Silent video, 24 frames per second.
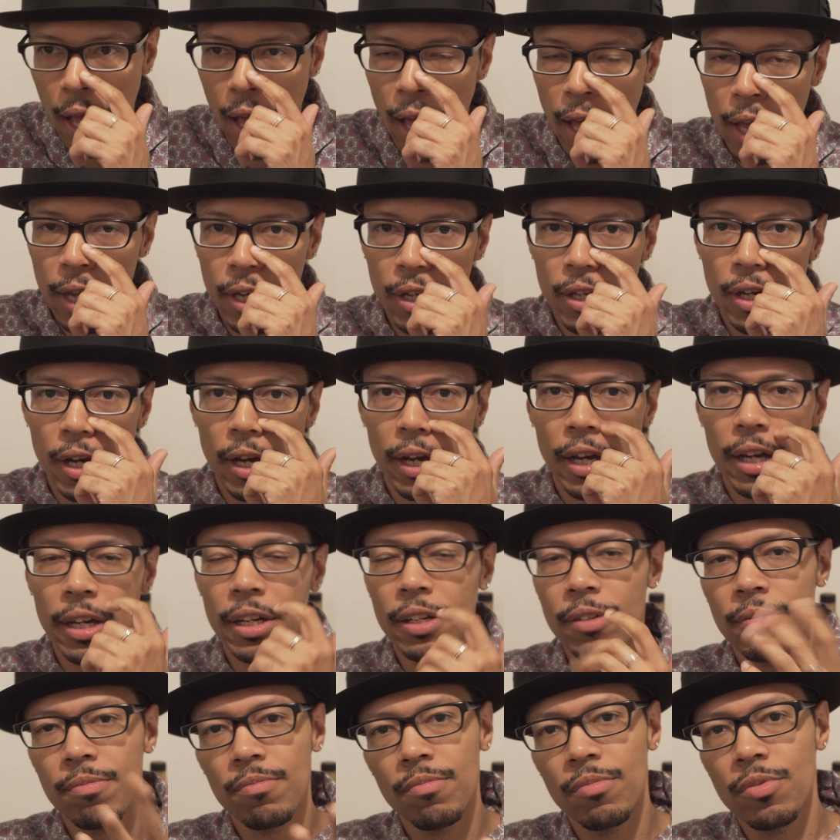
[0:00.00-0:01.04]
and
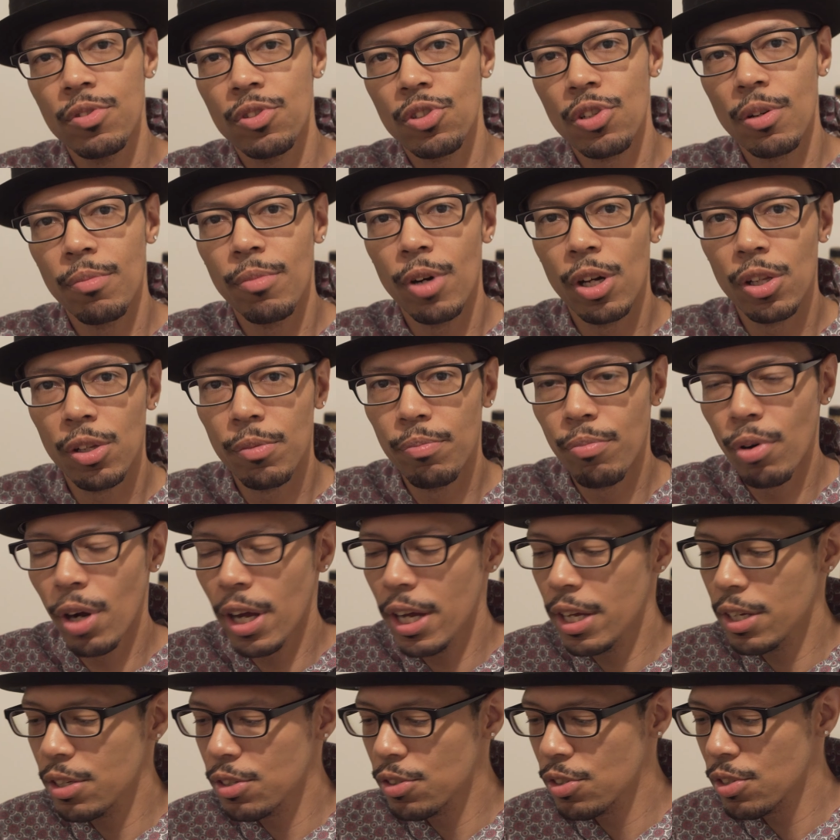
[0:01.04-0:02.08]
uh, some other
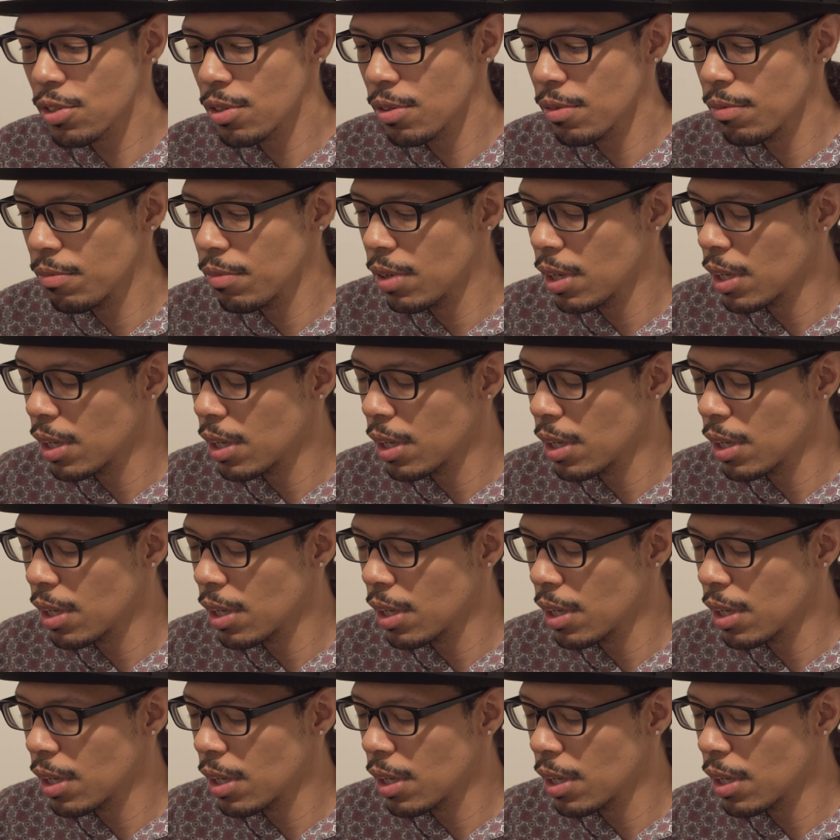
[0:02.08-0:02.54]
brands